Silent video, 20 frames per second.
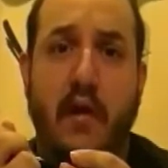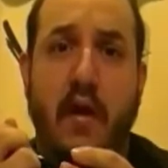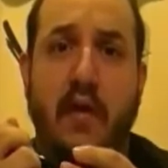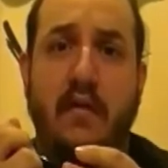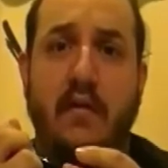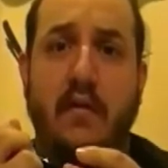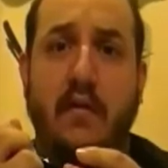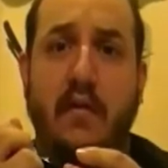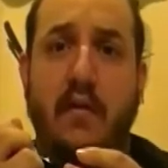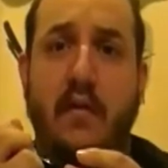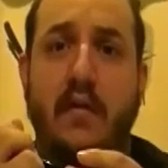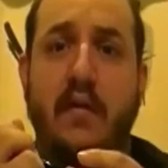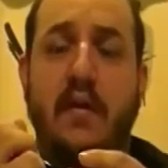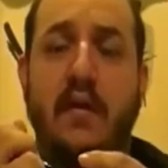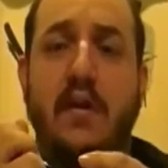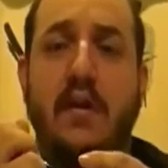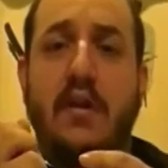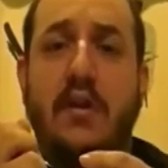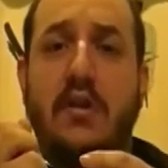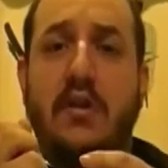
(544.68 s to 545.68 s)
right to
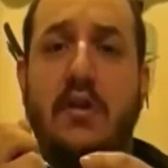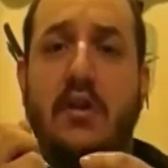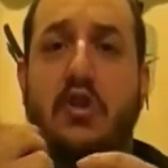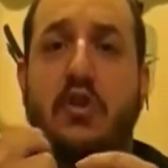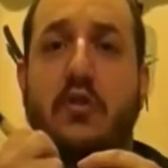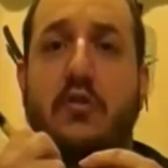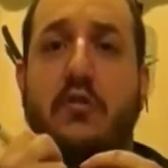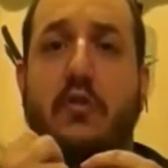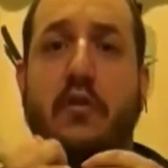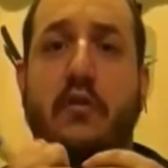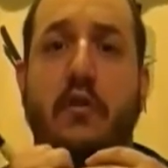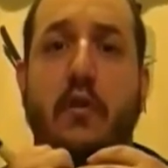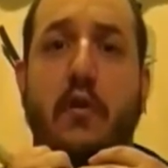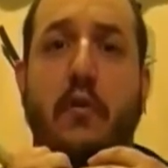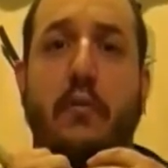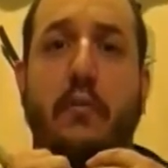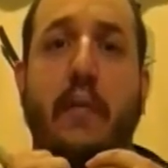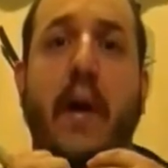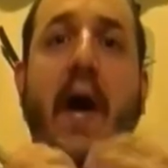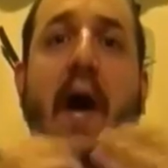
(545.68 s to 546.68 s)
to choose our
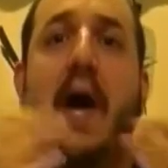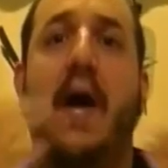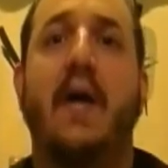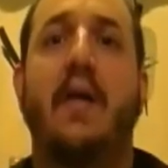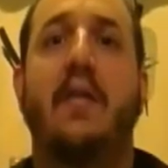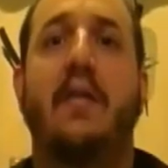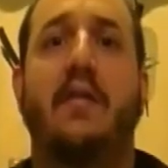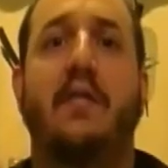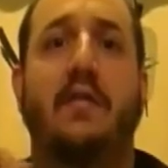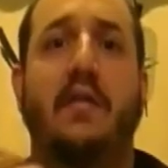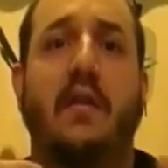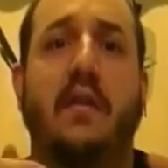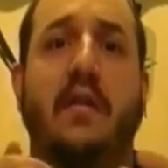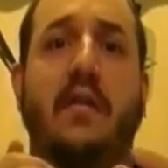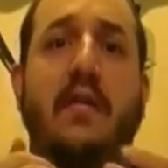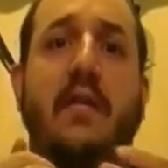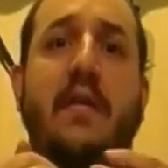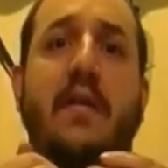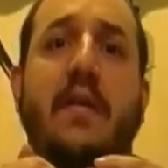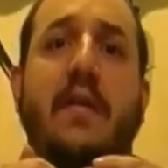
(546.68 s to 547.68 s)
own path
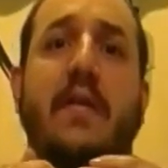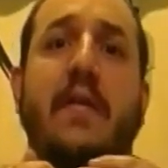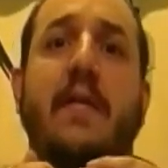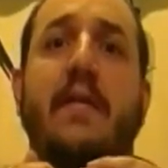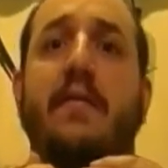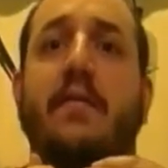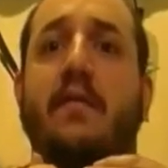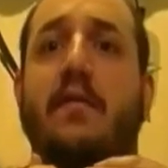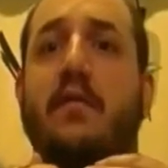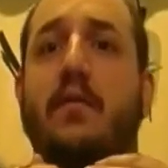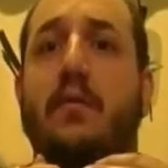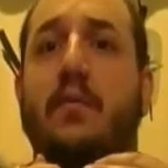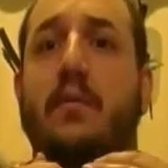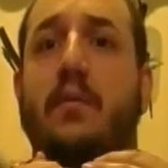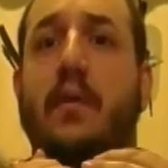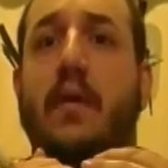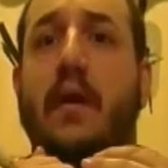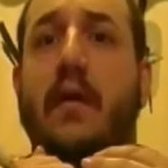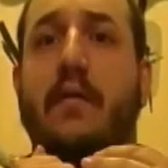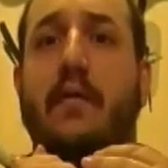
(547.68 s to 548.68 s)
to to do
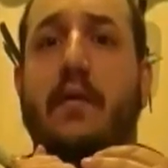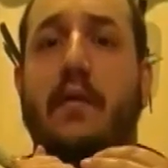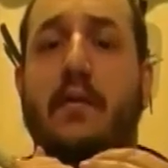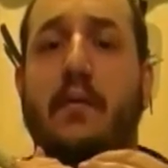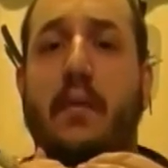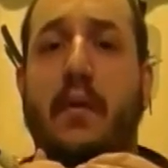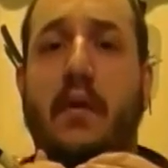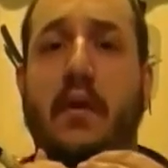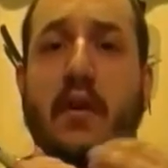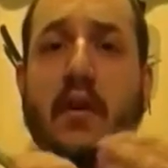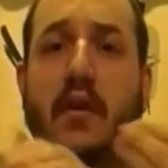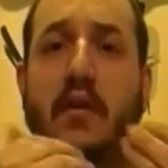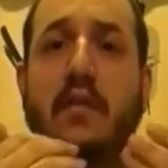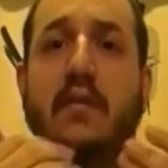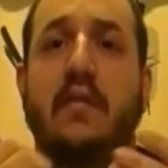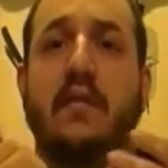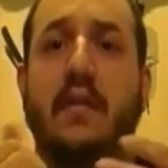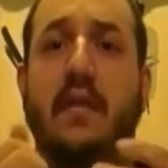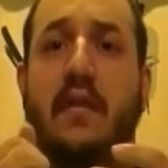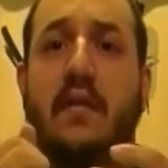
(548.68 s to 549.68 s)
whatever we
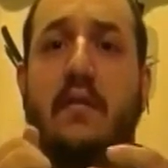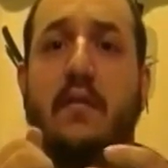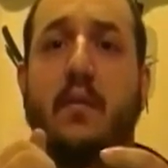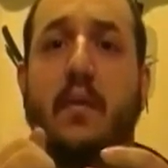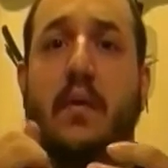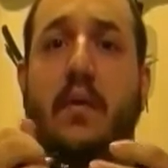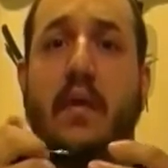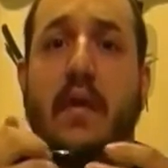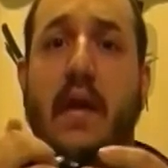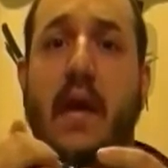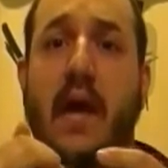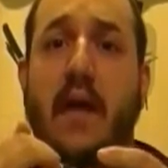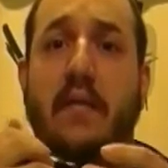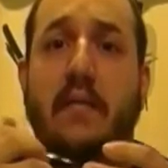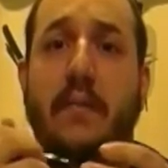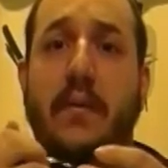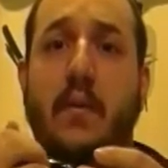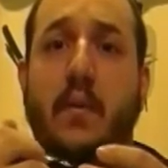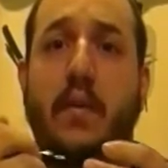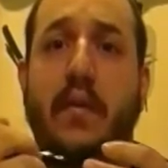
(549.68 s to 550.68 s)
could is with it
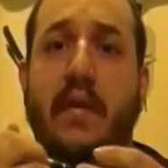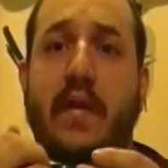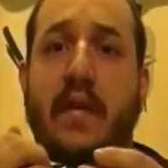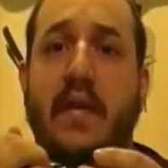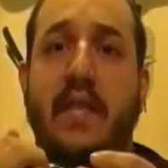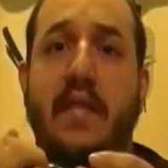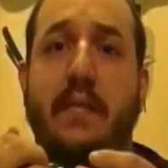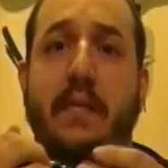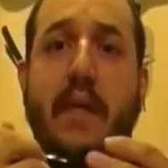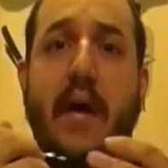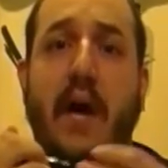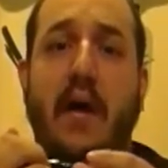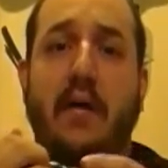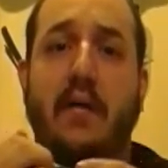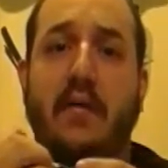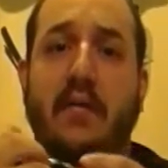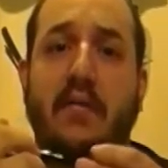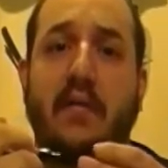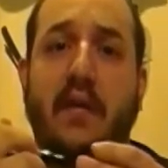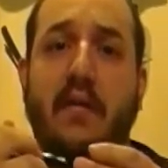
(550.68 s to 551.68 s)
has to be within the
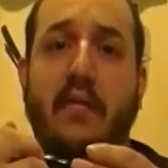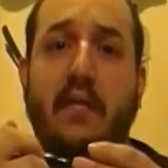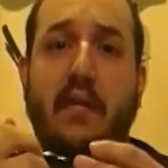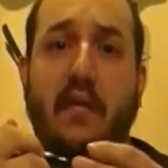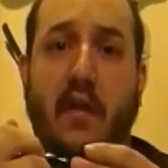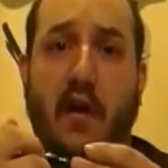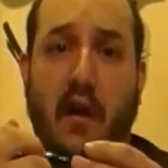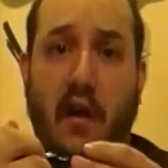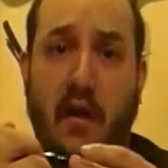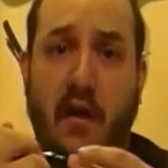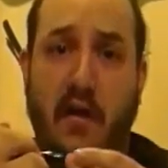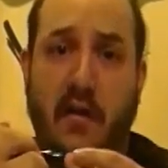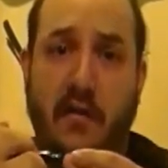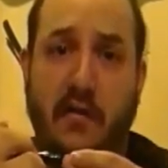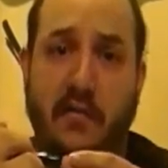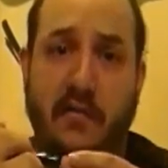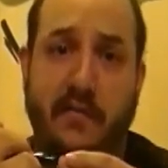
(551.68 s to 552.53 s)
bounds of the law.